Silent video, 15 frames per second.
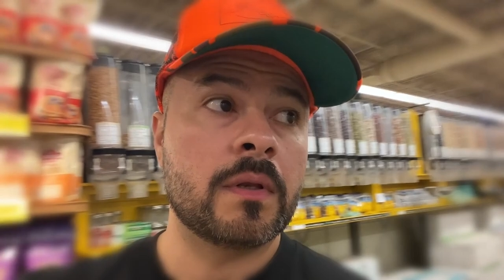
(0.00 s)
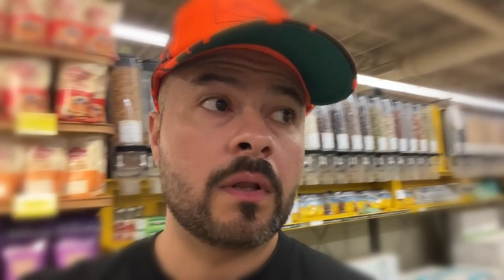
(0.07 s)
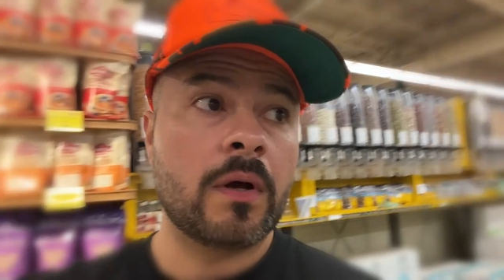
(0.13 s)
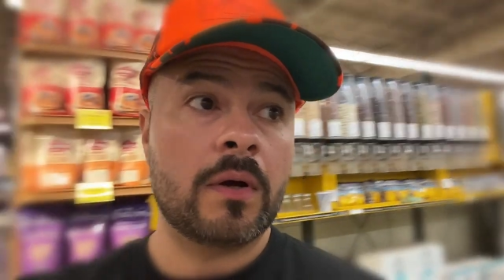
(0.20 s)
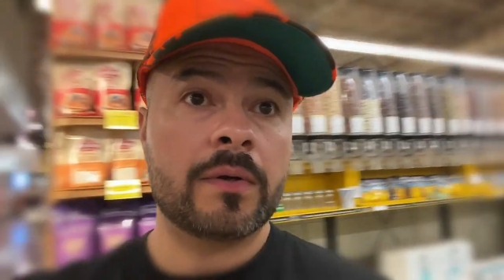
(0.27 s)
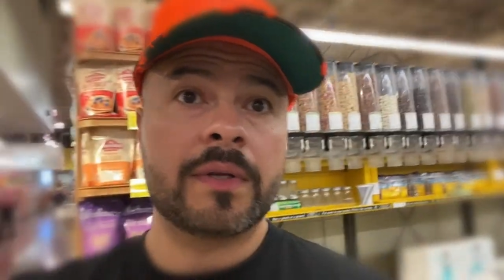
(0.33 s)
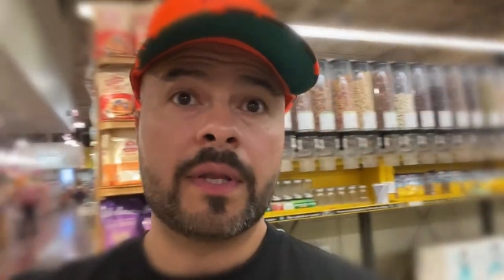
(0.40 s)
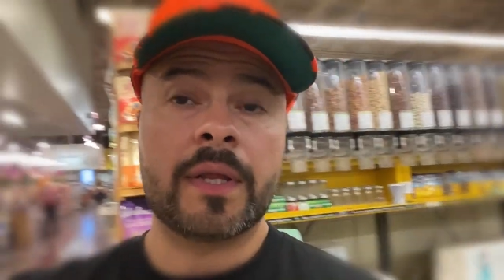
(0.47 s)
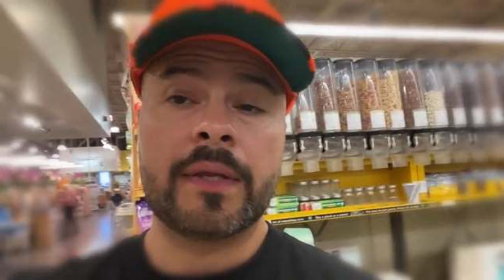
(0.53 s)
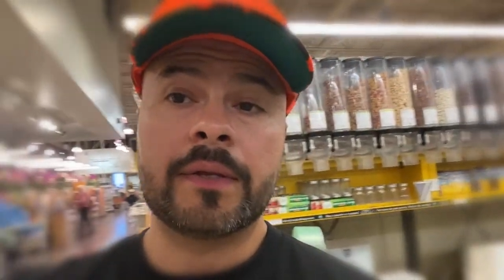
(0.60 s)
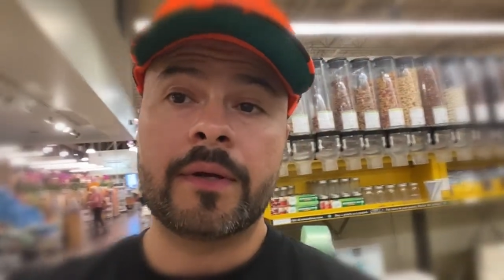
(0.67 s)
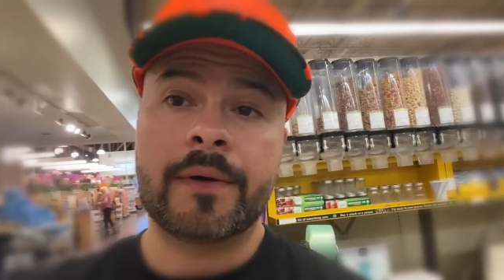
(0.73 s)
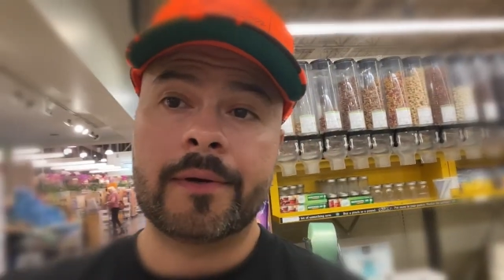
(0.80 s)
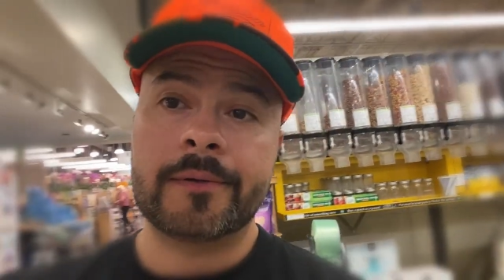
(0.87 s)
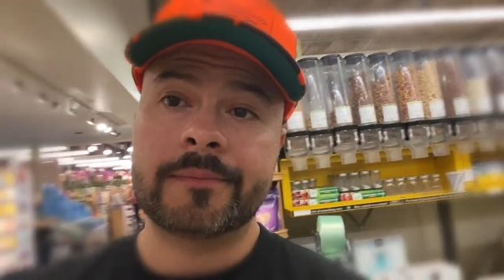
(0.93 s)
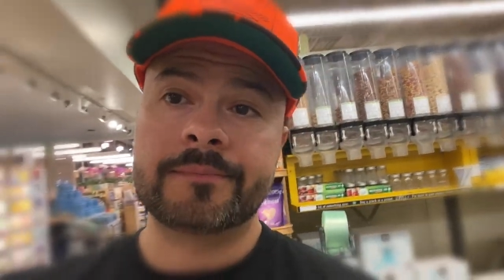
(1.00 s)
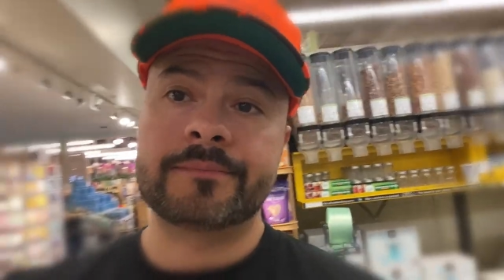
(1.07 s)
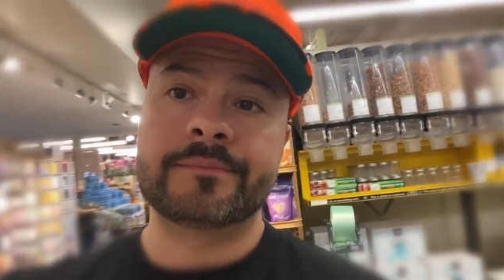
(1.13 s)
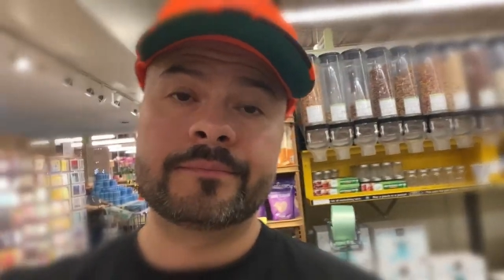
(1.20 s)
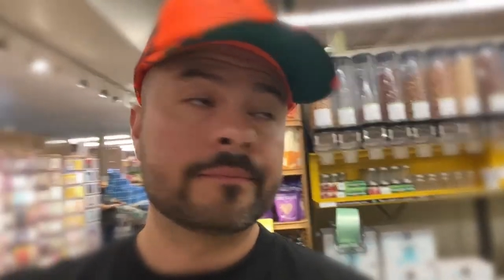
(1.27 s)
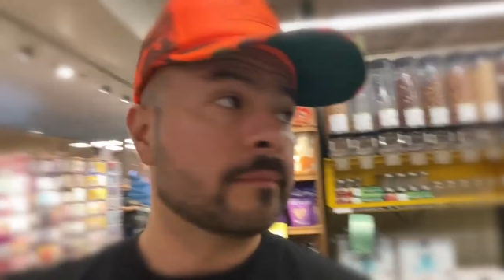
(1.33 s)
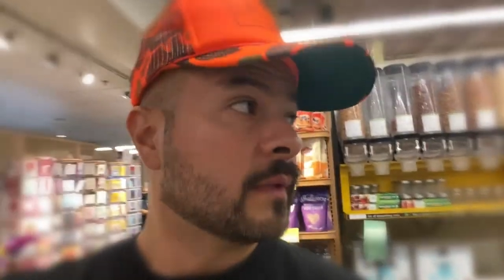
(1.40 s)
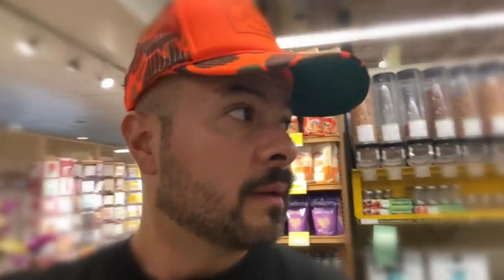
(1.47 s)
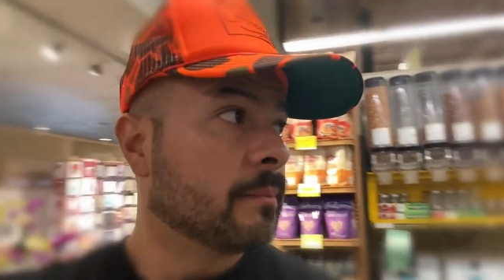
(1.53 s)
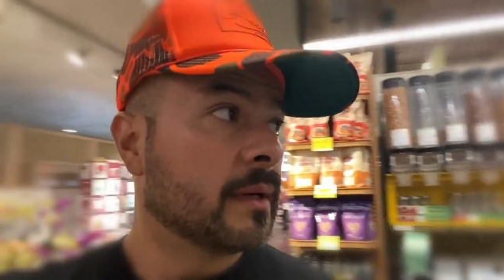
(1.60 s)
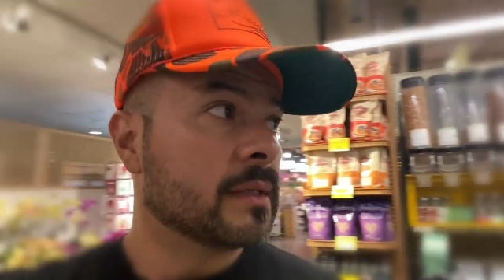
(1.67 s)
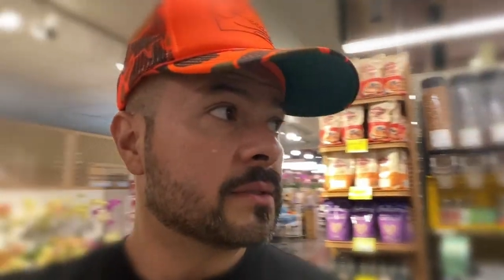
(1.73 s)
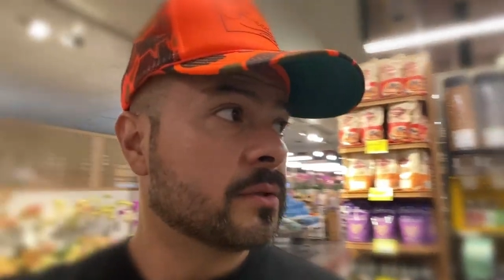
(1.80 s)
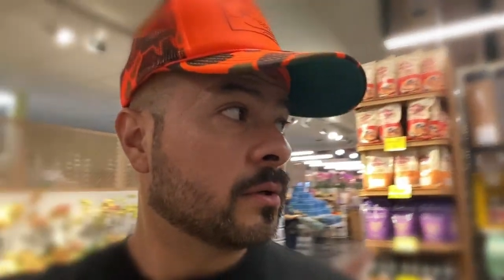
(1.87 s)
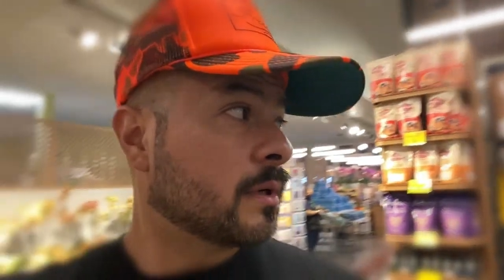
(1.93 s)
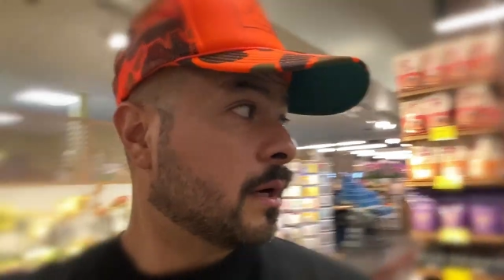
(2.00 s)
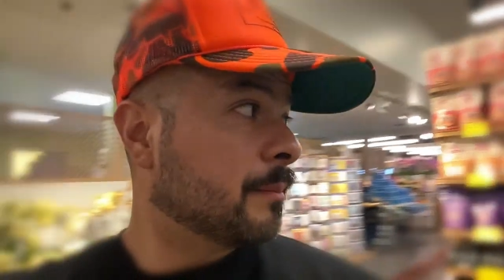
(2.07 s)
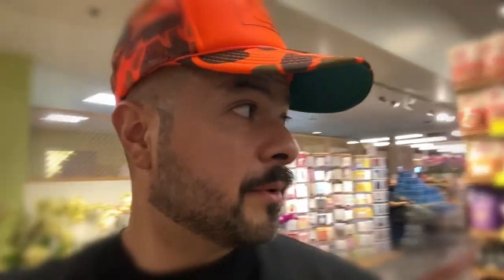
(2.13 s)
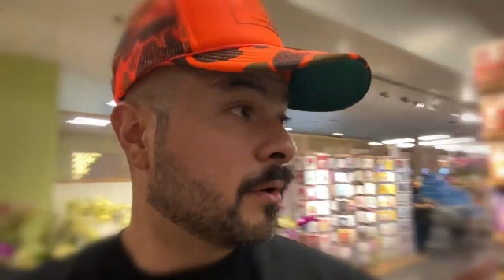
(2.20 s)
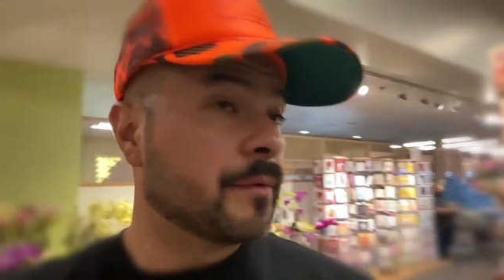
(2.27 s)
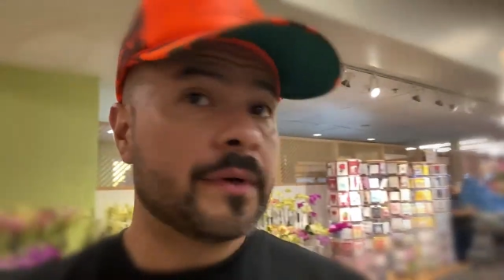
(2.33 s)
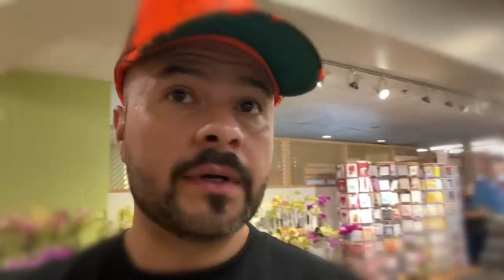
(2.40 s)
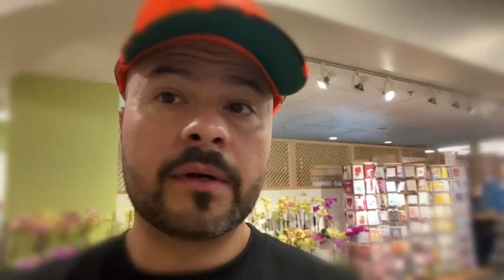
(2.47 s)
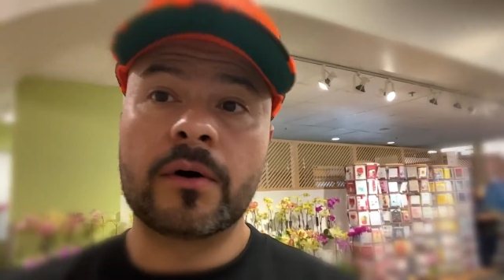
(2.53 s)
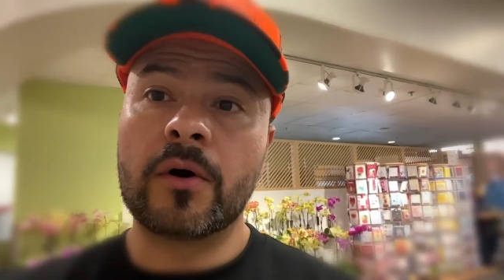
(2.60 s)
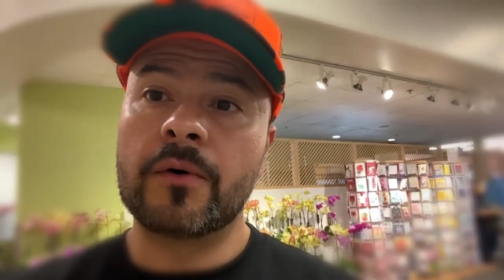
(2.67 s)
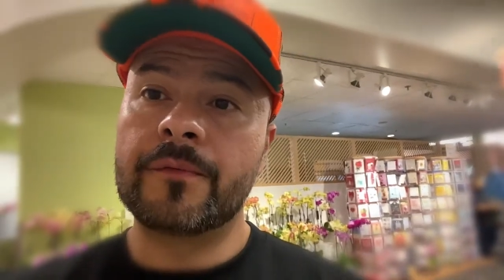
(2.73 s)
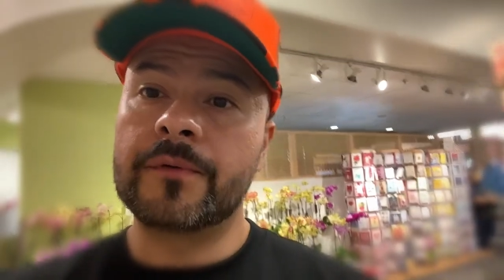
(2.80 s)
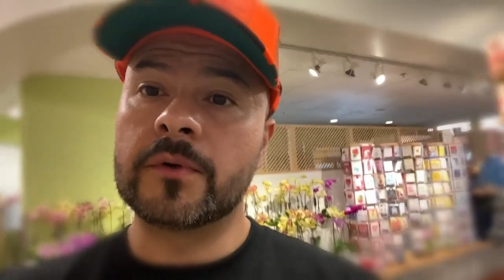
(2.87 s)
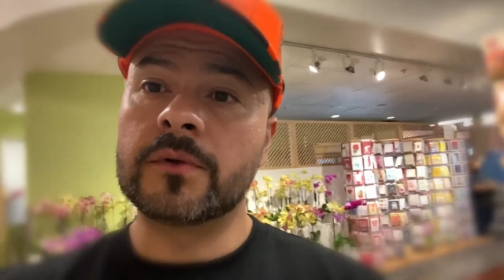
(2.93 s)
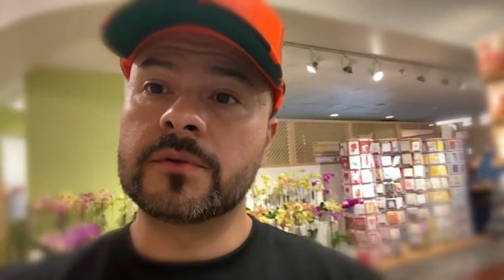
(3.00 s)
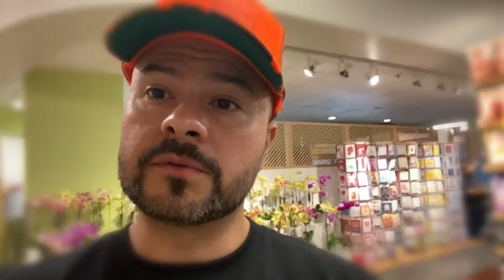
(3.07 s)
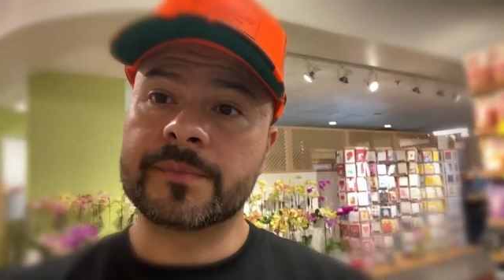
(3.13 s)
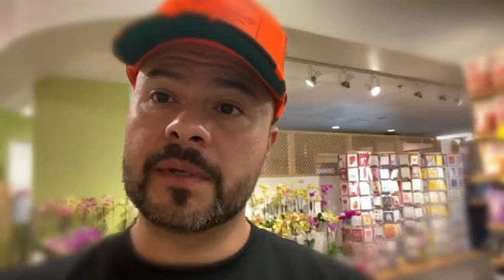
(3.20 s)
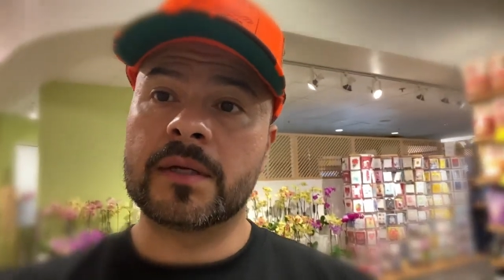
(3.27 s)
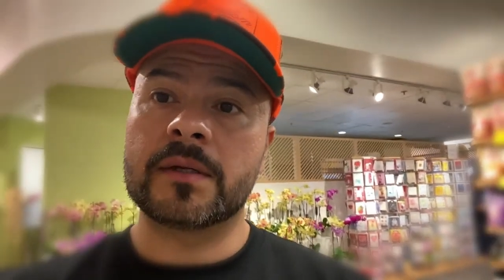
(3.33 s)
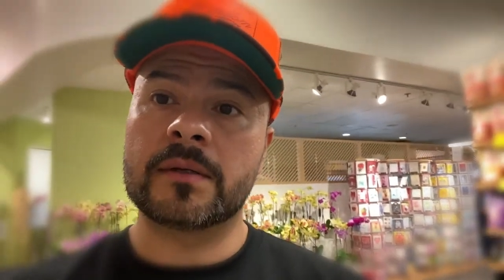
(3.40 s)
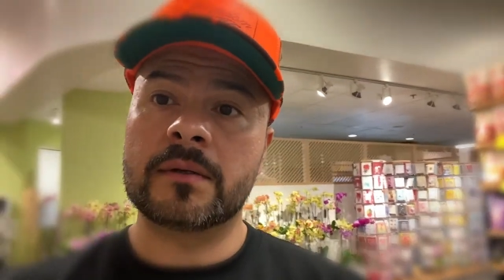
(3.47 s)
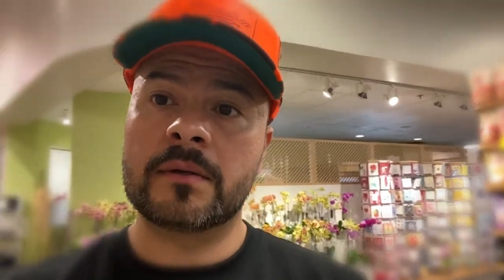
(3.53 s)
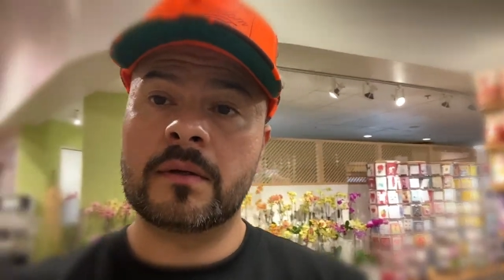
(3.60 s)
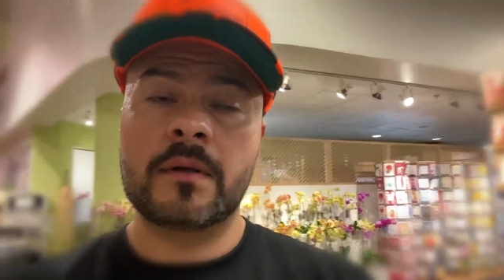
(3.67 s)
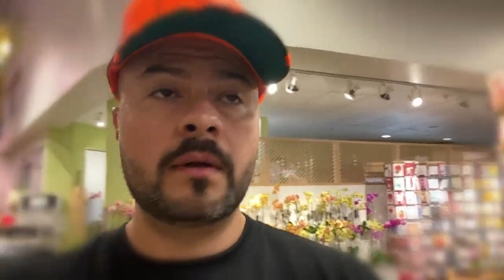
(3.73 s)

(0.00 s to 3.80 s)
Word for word: Long day, y'all. Marisol got me over here at Whole Foods, man.